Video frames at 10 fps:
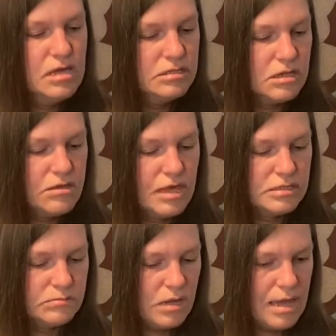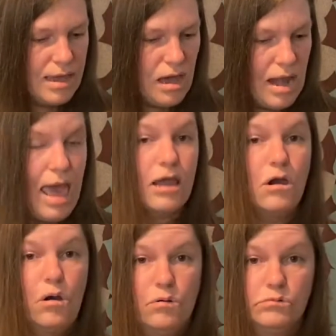So that's what I got at
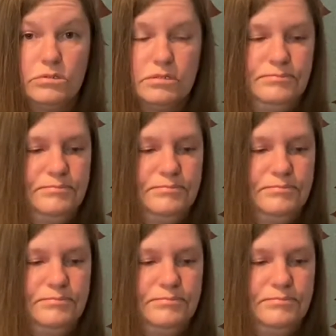Kohl's.